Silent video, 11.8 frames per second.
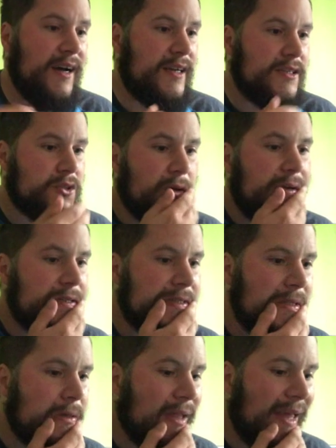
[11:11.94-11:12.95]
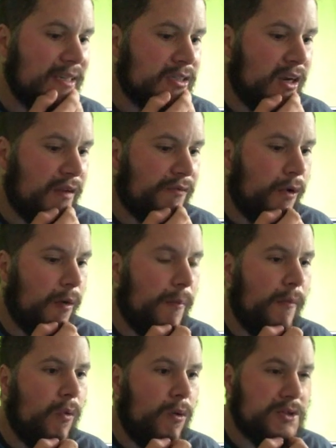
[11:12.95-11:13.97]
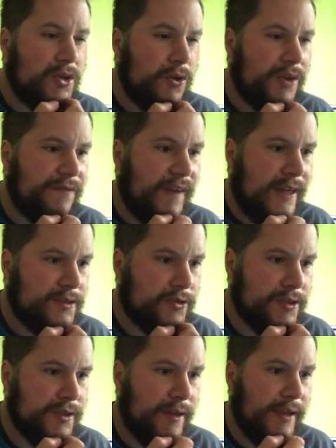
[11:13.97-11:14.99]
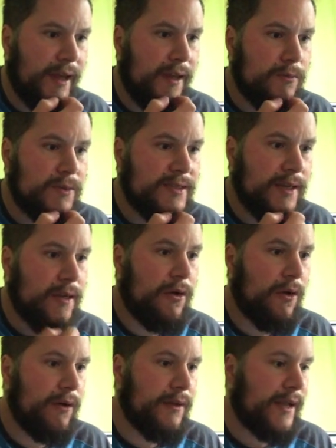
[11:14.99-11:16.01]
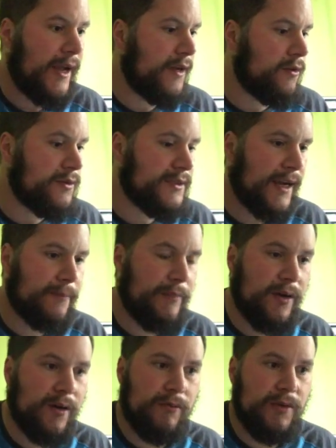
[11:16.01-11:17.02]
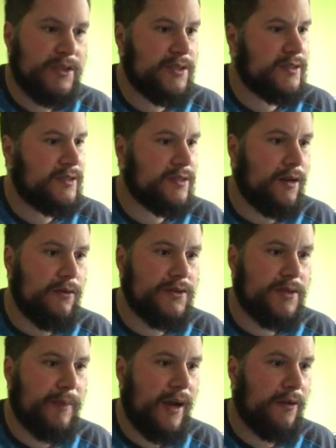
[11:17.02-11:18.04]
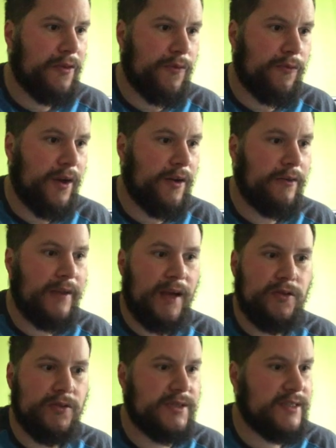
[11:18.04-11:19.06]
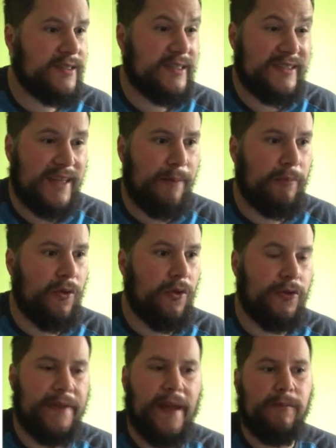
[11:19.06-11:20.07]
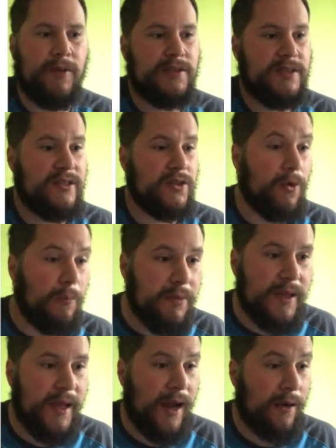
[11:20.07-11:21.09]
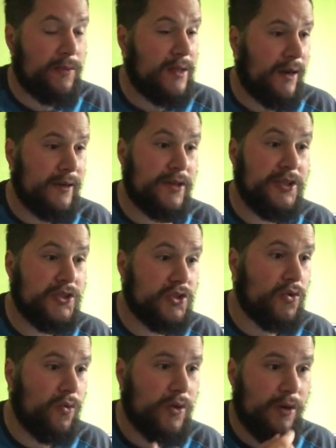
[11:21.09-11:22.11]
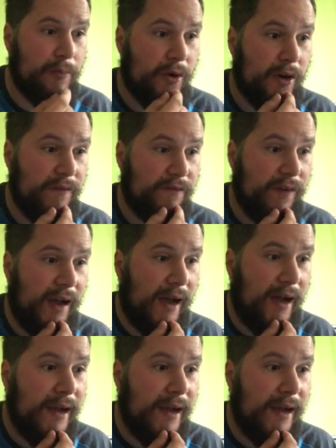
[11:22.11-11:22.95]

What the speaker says: So here's a little extract from what's called the FASTER study, and it was done on a guy called Zach Bitter, which is this ultra marathon runner that I use as an example all the time because he's a complete outlier. He's so good at burning fat.